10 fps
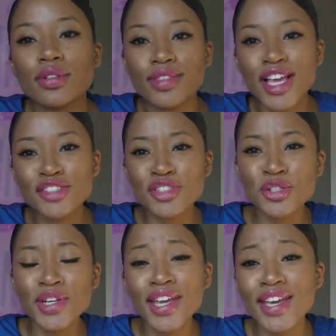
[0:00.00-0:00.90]
Thanks for
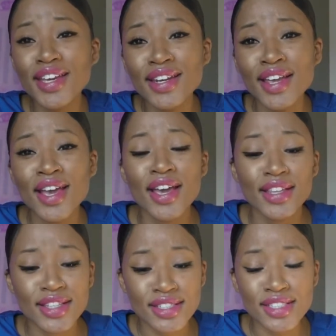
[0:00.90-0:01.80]
tuning in.
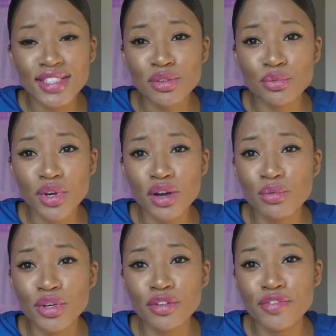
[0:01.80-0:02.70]
This is a
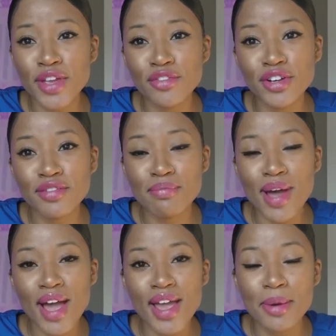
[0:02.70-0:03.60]
real favorite of
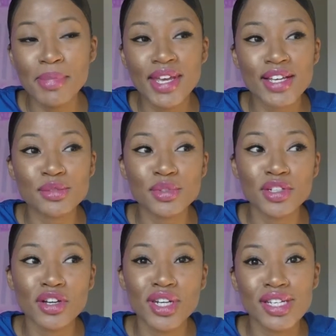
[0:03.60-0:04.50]
mine because we're
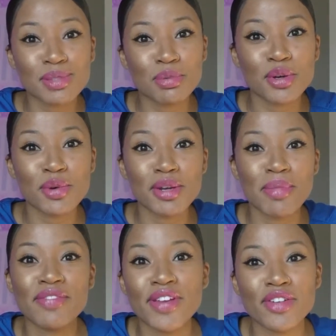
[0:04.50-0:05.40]
gonna explore one of
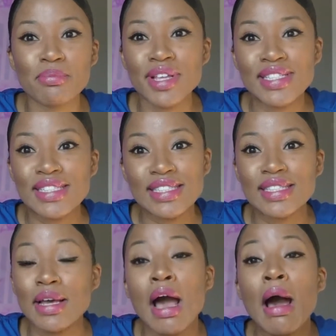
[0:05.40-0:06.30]
my favorite places,
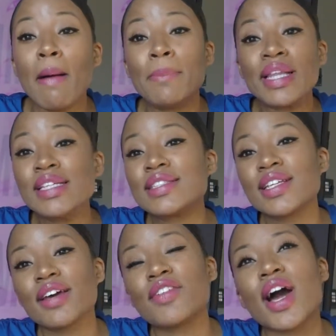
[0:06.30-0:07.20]
a place
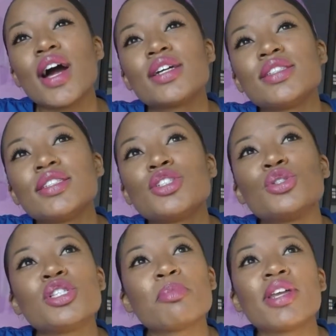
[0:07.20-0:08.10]
that I've gotten
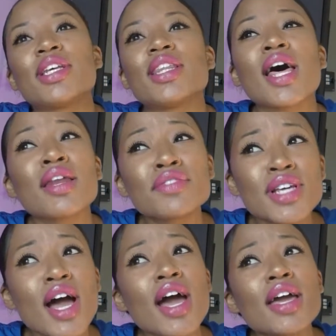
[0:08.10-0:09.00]
to spend a lot of
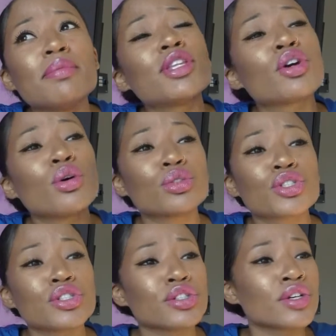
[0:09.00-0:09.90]
time in the
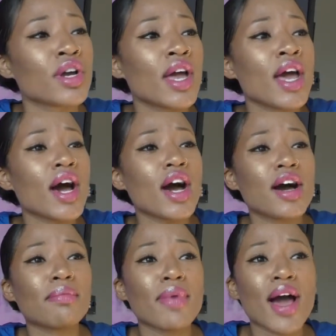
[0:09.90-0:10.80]
culture.
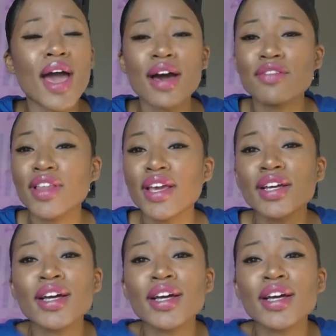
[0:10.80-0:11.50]
I have it